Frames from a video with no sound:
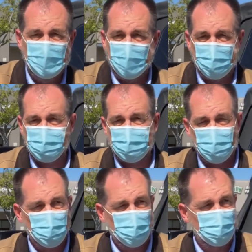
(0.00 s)
I don't care
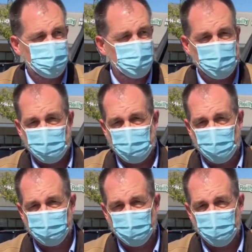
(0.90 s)
what else you hear
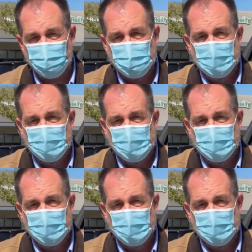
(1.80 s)
out there,